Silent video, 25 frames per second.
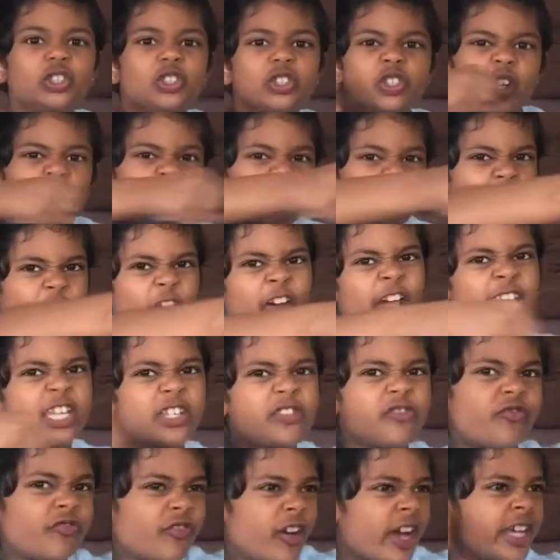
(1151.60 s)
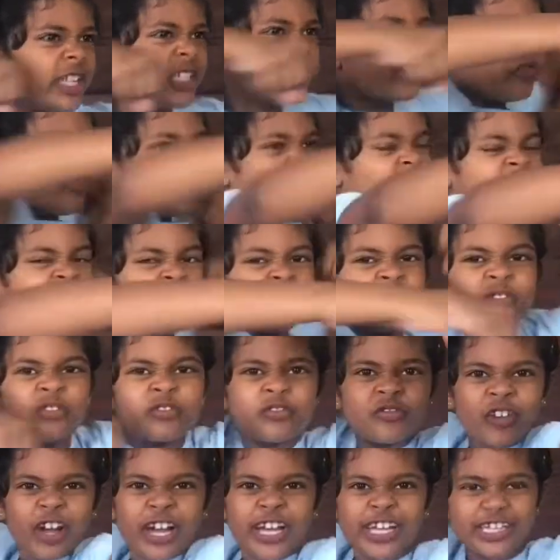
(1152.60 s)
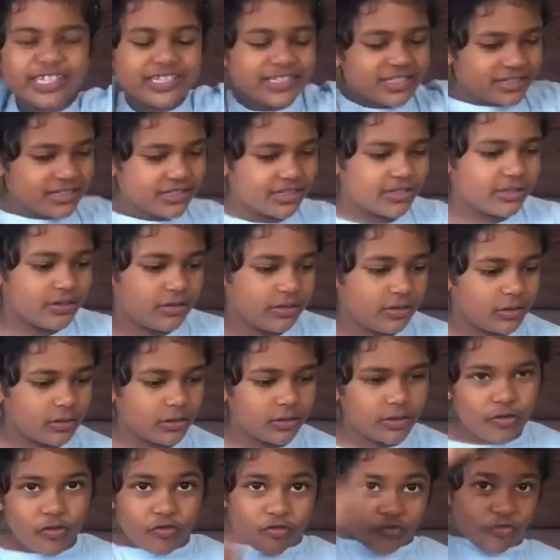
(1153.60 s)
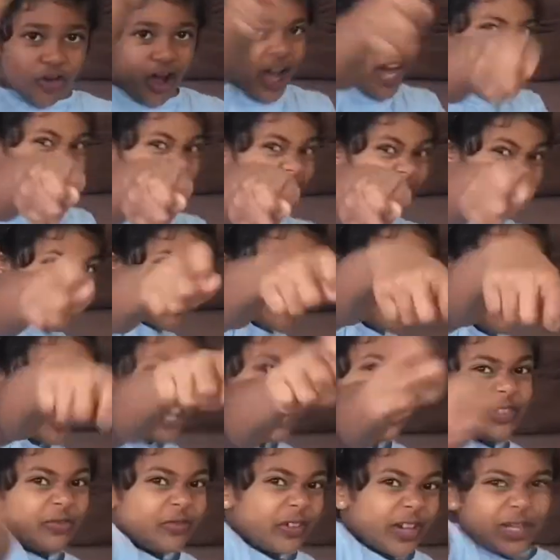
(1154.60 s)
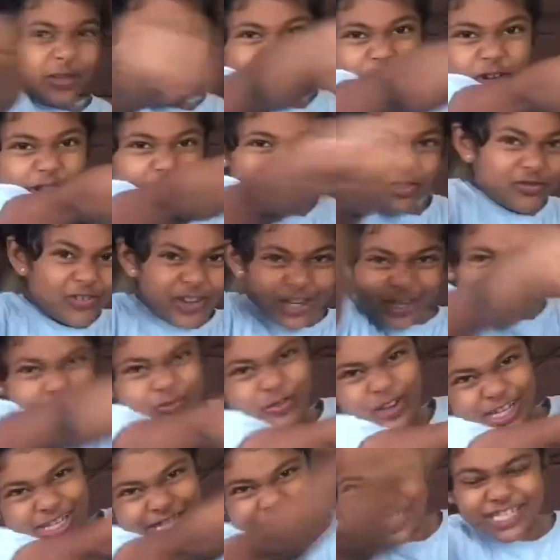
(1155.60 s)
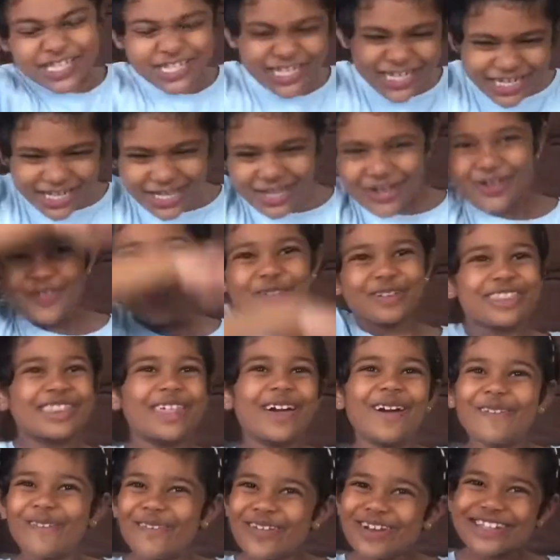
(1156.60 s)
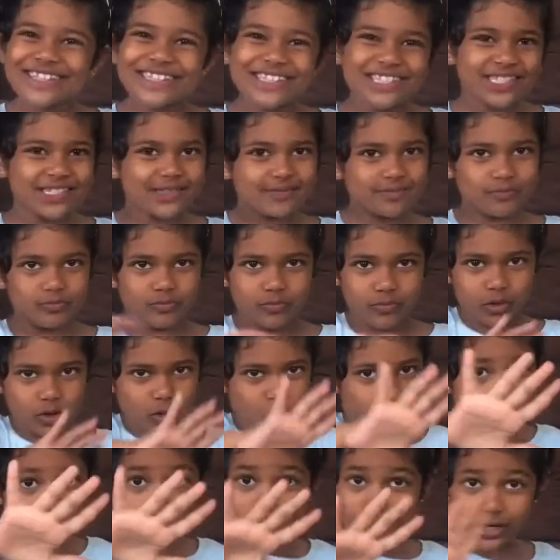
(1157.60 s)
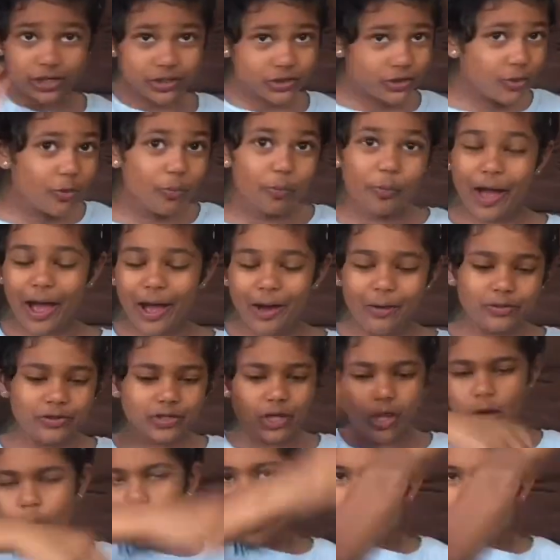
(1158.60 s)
Fight, fight, fight, fight. Fight, fight, fight, fight, fight, fight. With their wands, no magical powers.